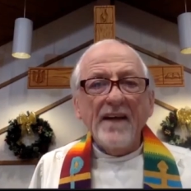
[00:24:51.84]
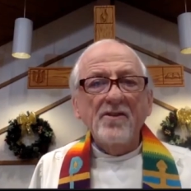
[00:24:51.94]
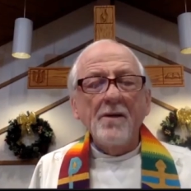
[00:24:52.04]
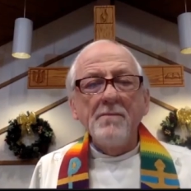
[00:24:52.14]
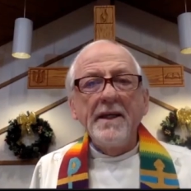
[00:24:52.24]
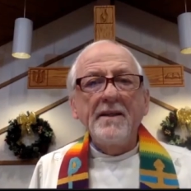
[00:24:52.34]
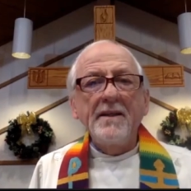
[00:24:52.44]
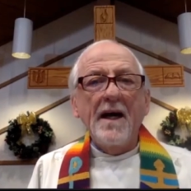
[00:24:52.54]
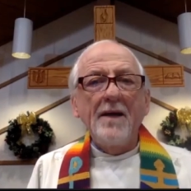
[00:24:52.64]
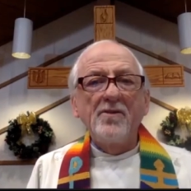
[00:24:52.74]
asked it many
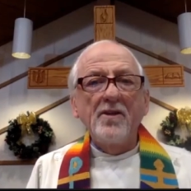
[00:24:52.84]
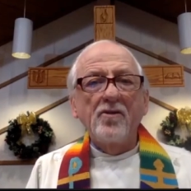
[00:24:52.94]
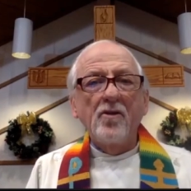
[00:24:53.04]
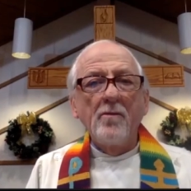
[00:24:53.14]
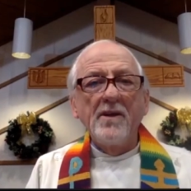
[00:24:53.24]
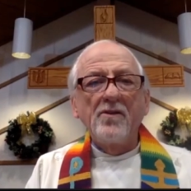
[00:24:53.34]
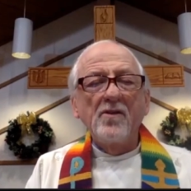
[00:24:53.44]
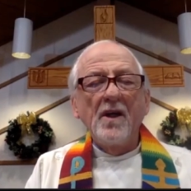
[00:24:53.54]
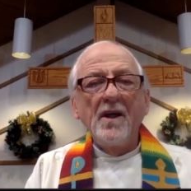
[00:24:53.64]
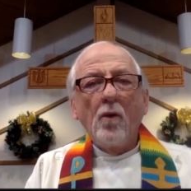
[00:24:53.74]
times in sermons.
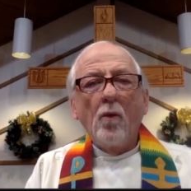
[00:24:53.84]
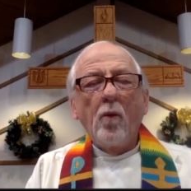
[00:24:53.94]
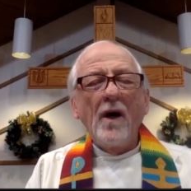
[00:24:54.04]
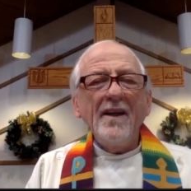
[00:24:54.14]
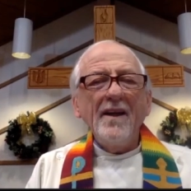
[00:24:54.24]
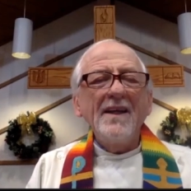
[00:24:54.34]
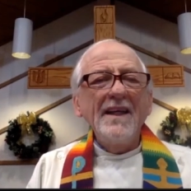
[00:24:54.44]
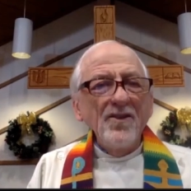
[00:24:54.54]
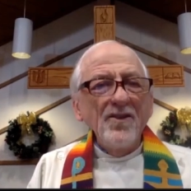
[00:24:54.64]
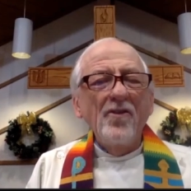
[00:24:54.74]
What
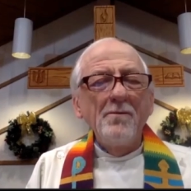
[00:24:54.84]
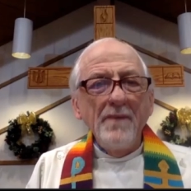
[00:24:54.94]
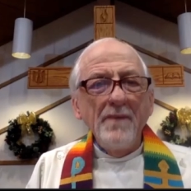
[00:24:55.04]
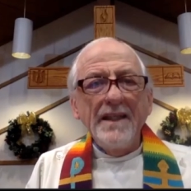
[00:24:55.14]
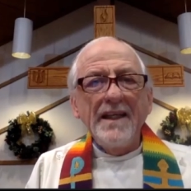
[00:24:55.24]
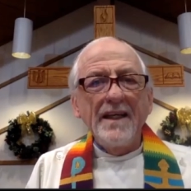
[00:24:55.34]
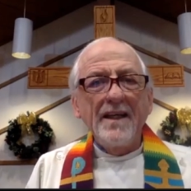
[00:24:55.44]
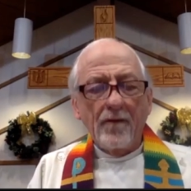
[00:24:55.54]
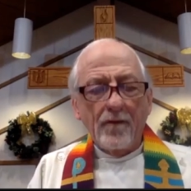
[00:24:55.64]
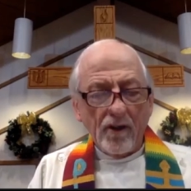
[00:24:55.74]
is the
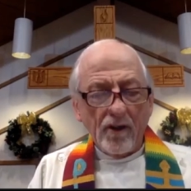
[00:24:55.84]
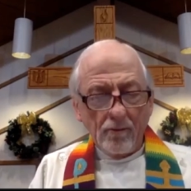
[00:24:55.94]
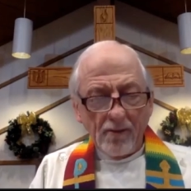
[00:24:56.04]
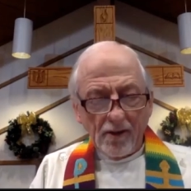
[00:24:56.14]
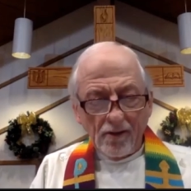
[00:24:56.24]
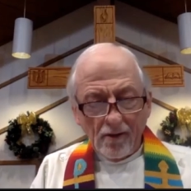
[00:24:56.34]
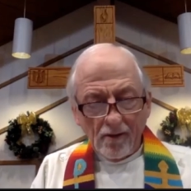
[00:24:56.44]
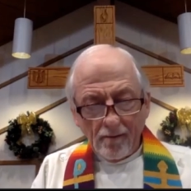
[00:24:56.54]
meaning of Christmas?